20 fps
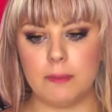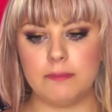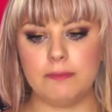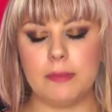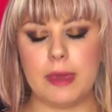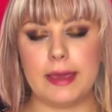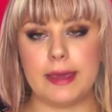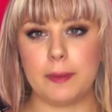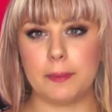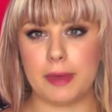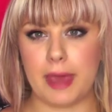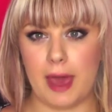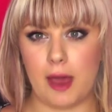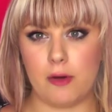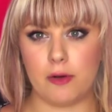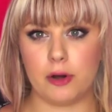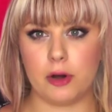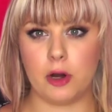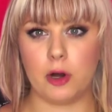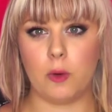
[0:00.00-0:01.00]
makeup
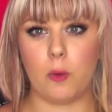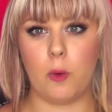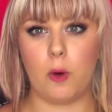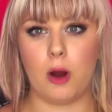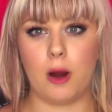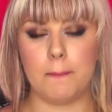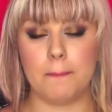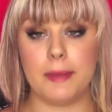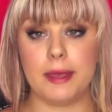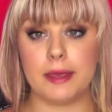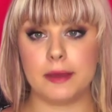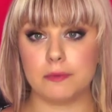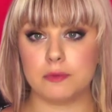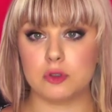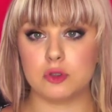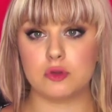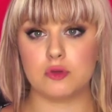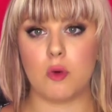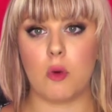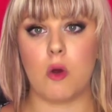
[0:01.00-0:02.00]
counter or makeup
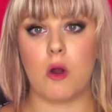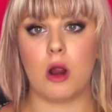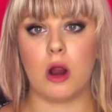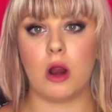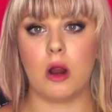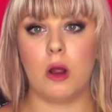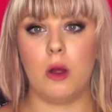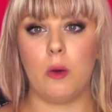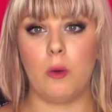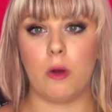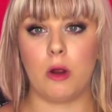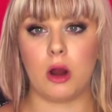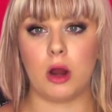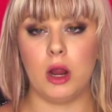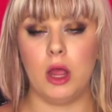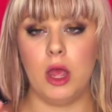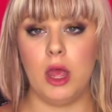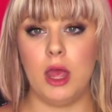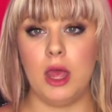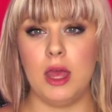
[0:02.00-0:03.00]
store
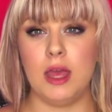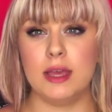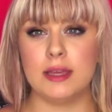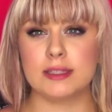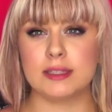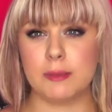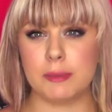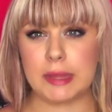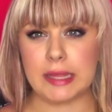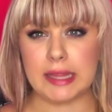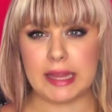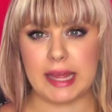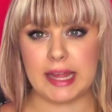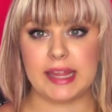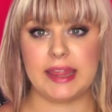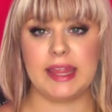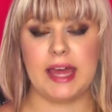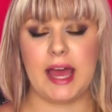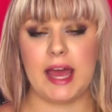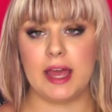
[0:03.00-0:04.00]
or something
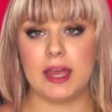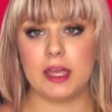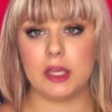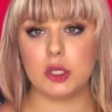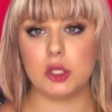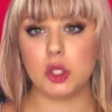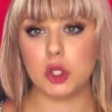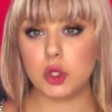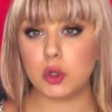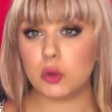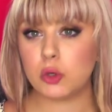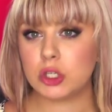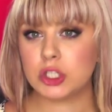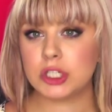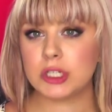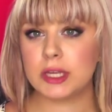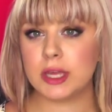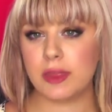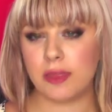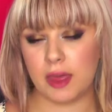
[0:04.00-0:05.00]
like that,
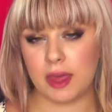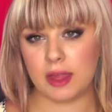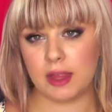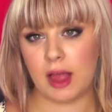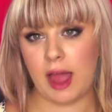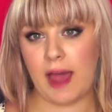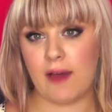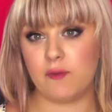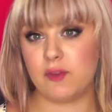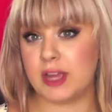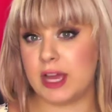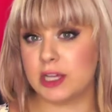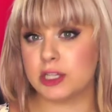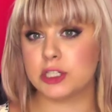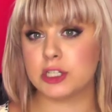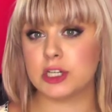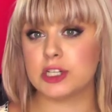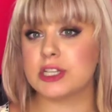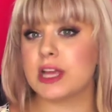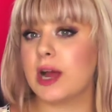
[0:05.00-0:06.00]
usually they have
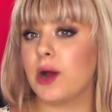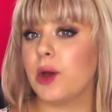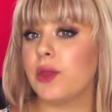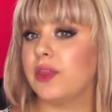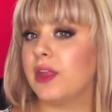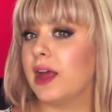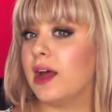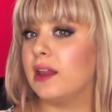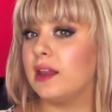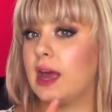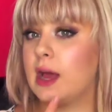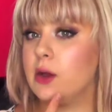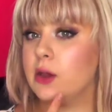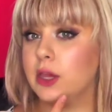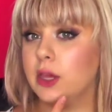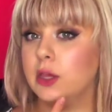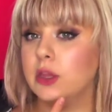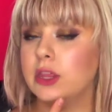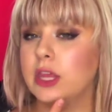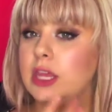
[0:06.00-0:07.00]
testers out and they allow
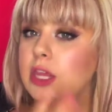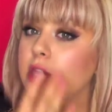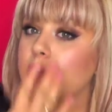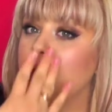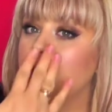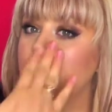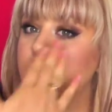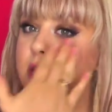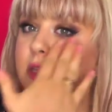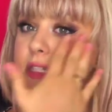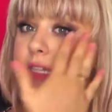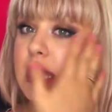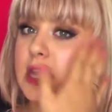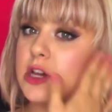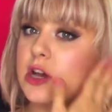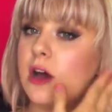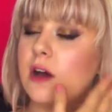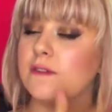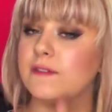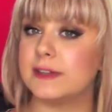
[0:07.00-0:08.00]
you, that you know, you can
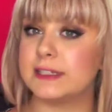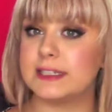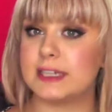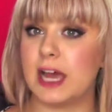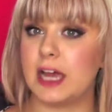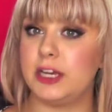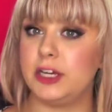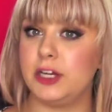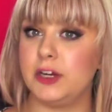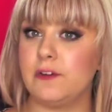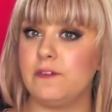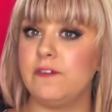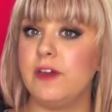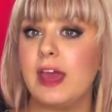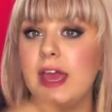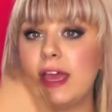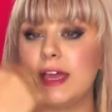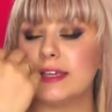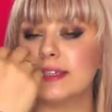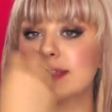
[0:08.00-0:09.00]
take off a side of your
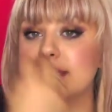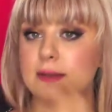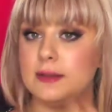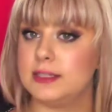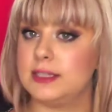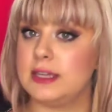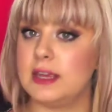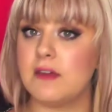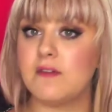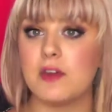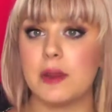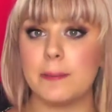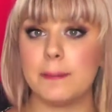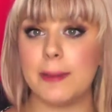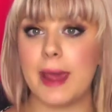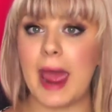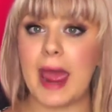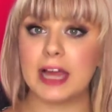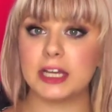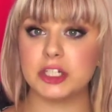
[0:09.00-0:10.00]
face and see if it
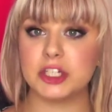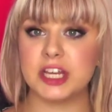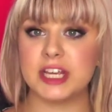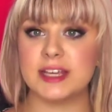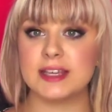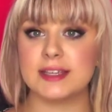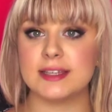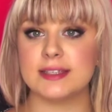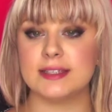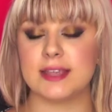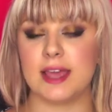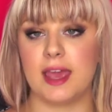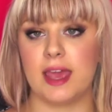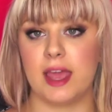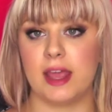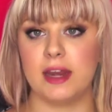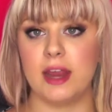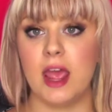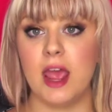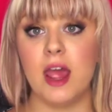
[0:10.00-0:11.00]
matches
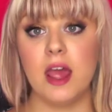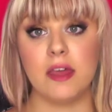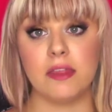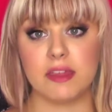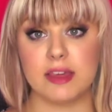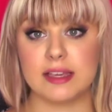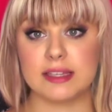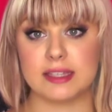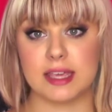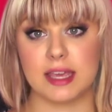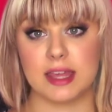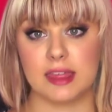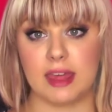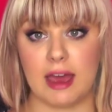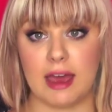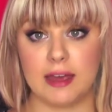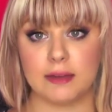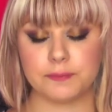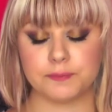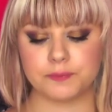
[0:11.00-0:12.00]
and things like
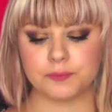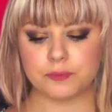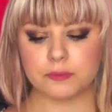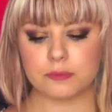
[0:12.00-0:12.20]
that.